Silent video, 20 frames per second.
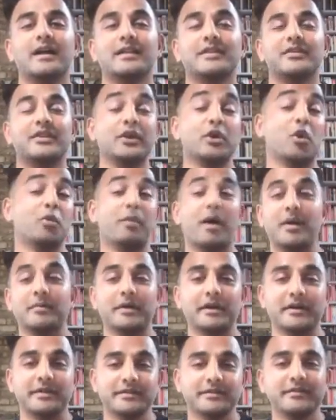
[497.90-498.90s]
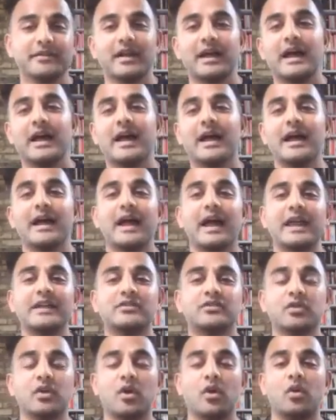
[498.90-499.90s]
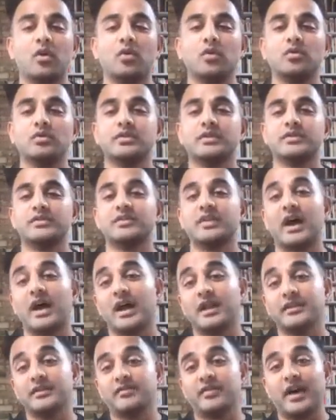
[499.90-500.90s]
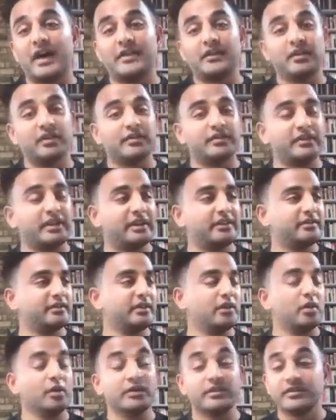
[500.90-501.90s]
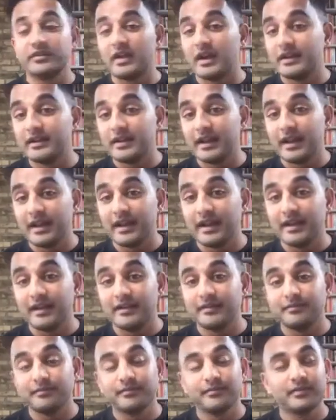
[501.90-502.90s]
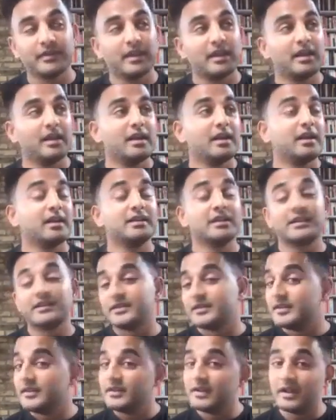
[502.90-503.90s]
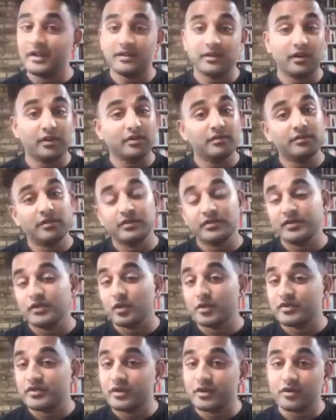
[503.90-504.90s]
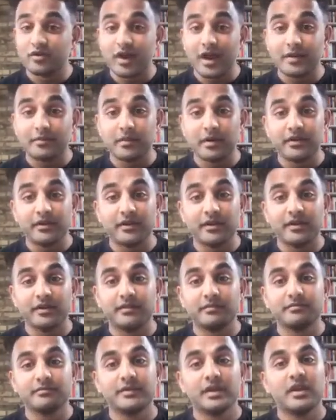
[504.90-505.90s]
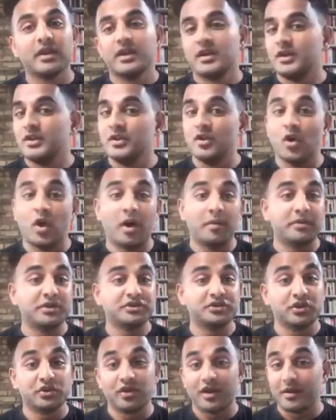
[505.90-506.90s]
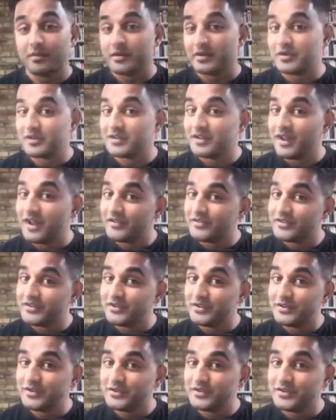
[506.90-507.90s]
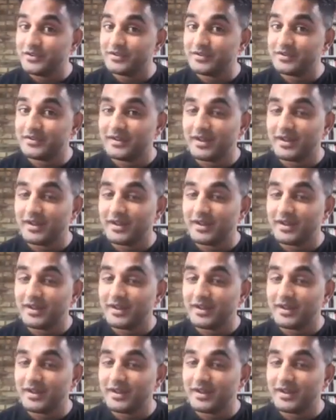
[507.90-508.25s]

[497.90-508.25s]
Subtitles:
Think Obama. And so the father says, it's Sunday. I'd like to see, you should go see your grandmother. You know how much your grandmother loves you.